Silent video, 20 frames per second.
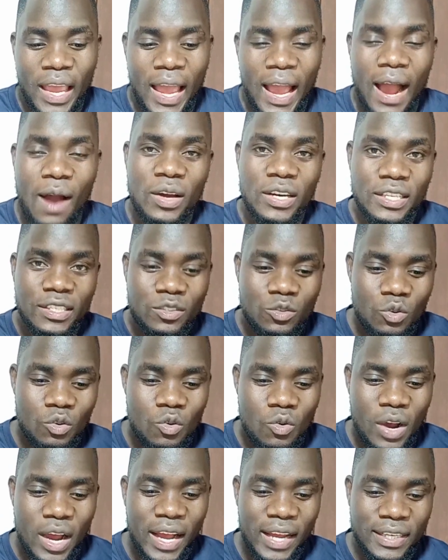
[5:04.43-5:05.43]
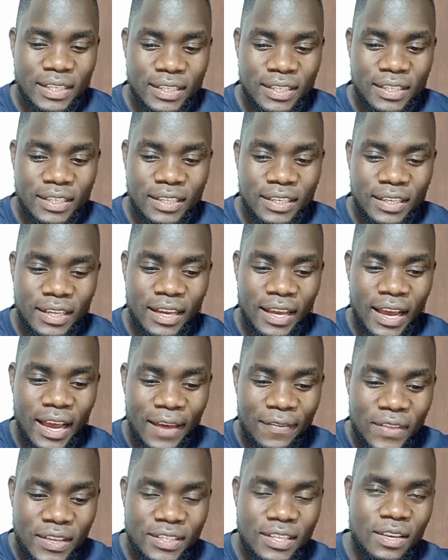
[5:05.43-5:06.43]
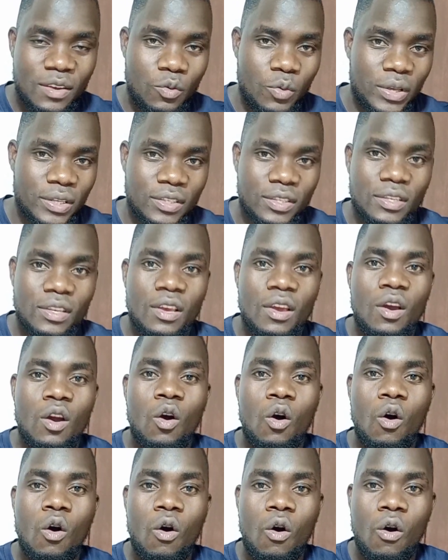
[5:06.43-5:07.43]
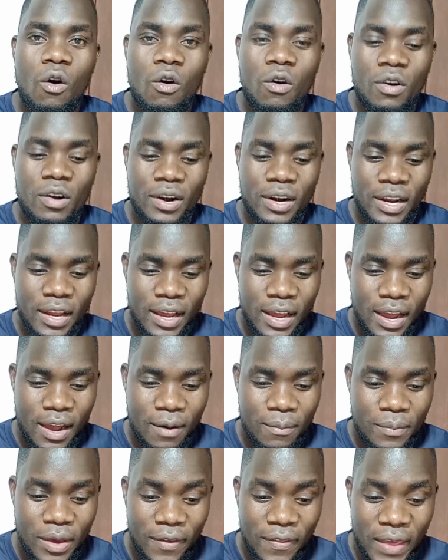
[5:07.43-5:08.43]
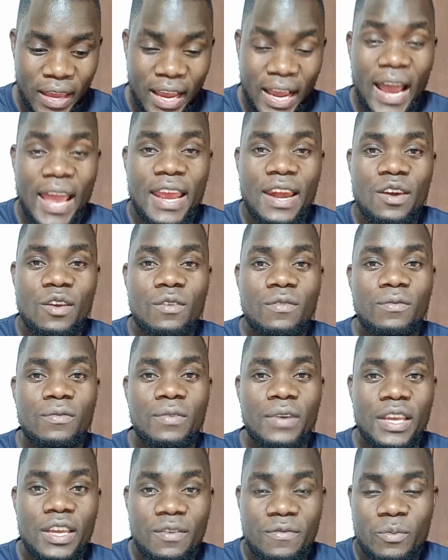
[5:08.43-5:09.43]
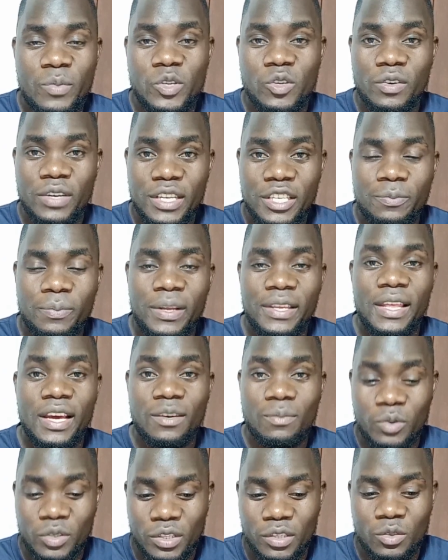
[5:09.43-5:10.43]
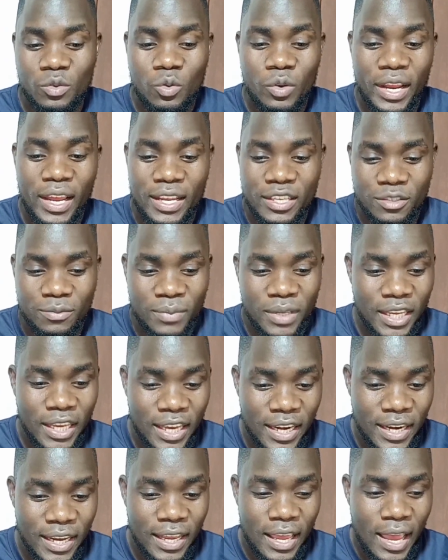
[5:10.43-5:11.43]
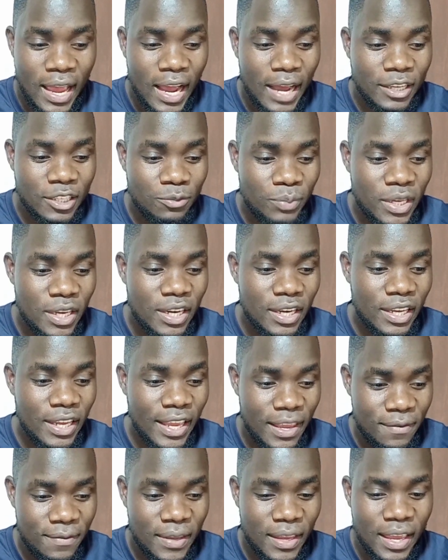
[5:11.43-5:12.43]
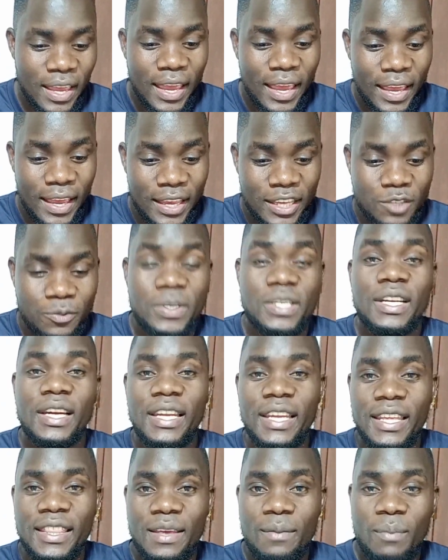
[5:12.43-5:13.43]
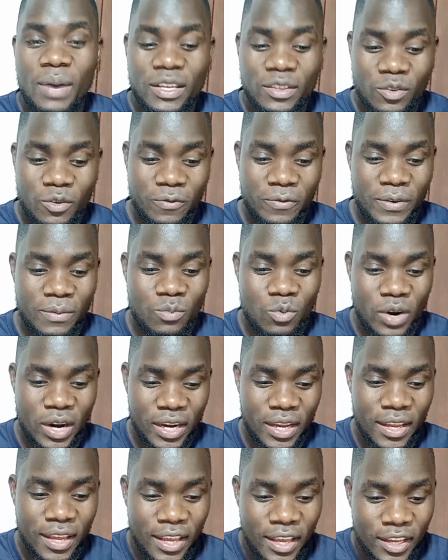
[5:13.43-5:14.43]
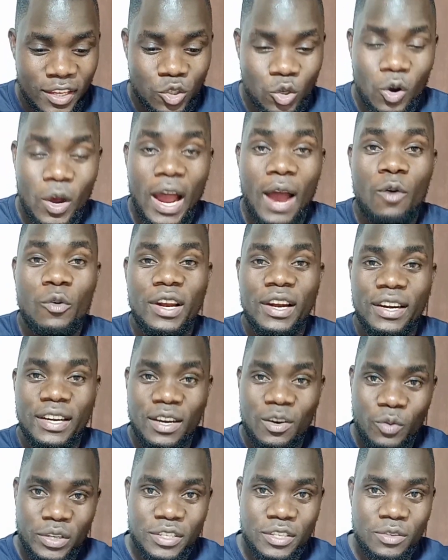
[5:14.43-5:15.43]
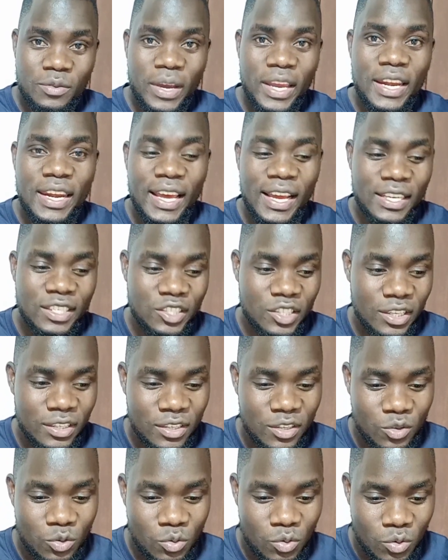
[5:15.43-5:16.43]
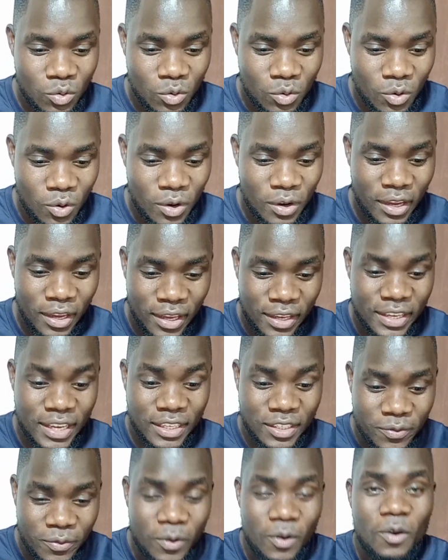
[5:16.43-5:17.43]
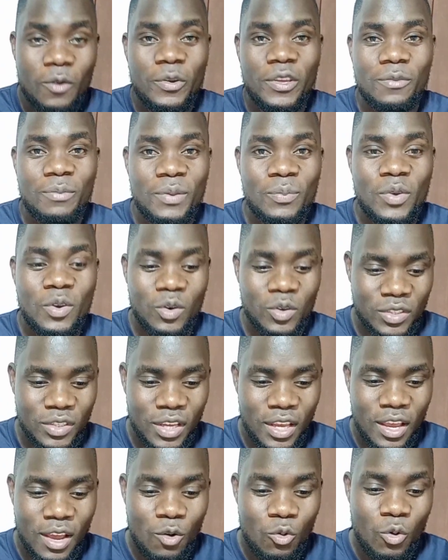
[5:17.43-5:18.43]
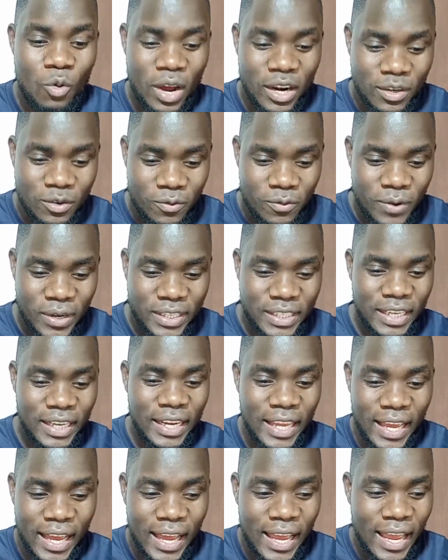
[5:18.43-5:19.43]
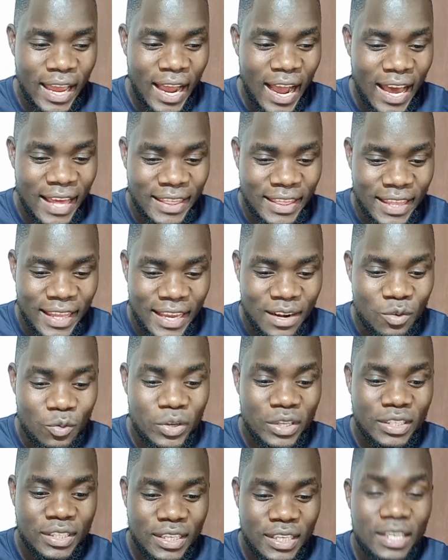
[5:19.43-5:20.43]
I want us to look at the sequence or the kind of information display that Moses Kuria has been giving, especially in the month of February. So I will request your indulgence to just follow with me, because we want to fuatilia and then we